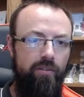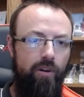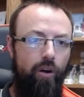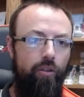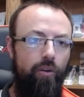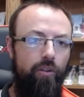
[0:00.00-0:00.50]

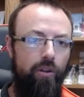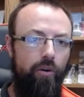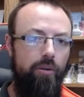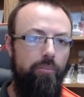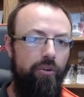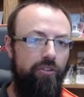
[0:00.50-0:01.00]
although the
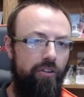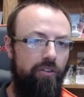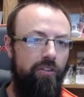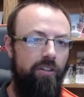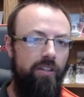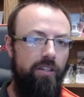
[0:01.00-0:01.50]
Lord
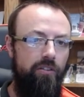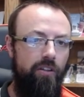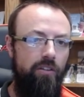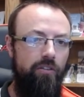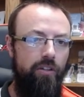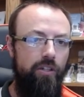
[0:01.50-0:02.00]
persistently
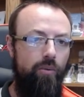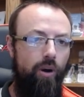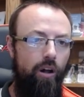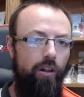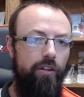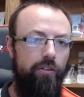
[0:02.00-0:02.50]
sent to you
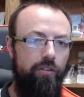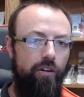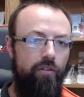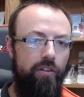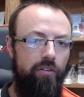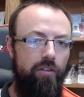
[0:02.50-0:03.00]
all his
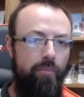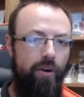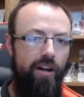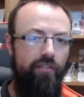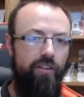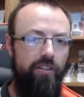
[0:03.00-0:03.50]
servants the
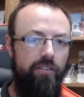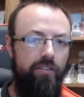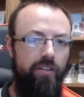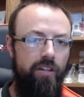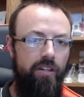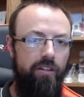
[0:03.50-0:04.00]
prophets,
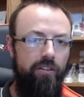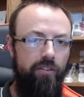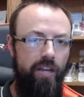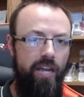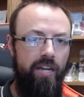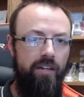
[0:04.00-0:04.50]

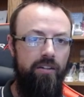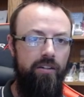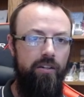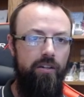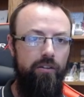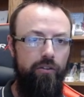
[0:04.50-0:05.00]
saying,
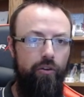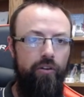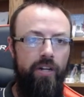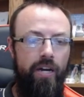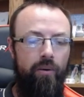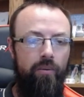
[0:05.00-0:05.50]
Turn
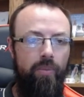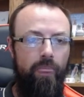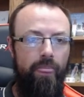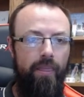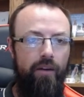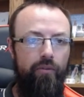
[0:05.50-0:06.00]
now,
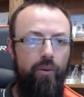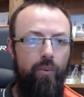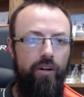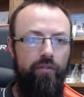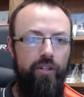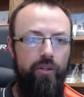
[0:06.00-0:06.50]
every
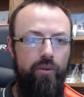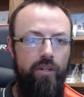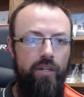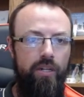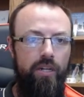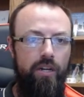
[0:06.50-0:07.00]
one of you,
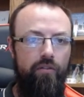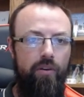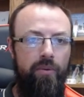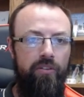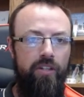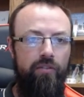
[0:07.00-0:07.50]
from
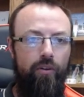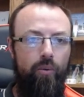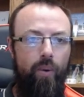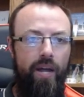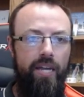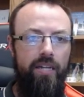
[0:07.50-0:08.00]
his evil
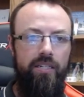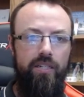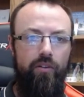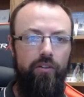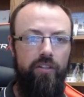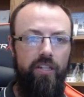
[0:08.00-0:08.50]
way and
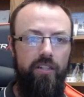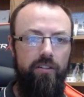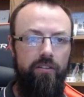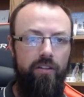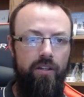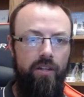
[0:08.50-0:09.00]
evil
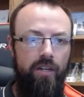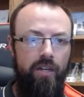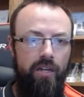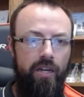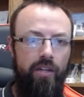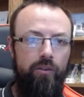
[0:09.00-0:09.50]
deeds,
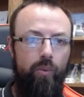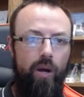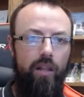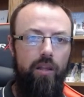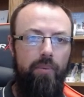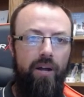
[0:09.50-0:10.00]
and
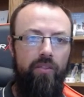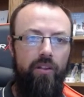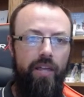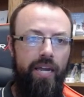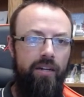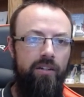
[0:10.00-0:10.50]
dwell upon the
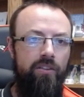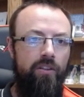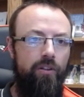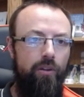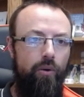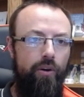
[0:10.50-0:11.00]
land that
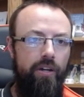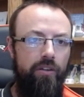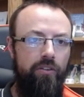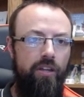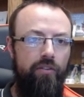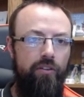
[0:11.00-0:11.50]
the Lord has
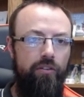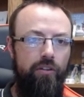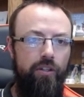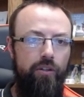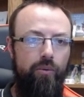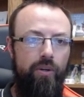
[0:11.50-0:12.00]
given to
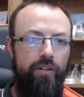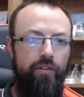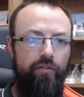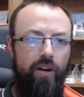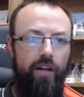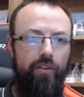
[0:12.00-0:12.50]
you and your
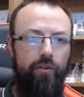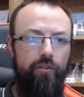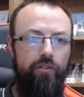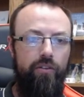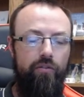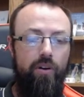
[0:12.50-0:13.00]

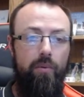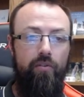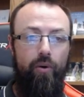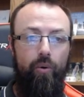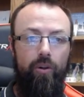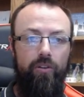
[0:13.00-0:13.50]
fathers from of
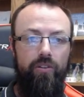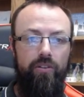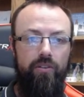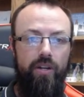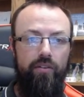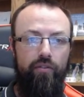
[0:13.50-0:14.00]
old
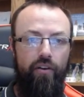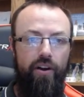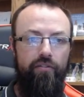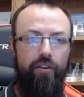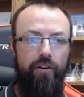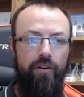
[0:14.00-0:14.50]
and
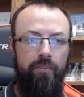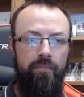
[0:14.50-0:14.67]
forever.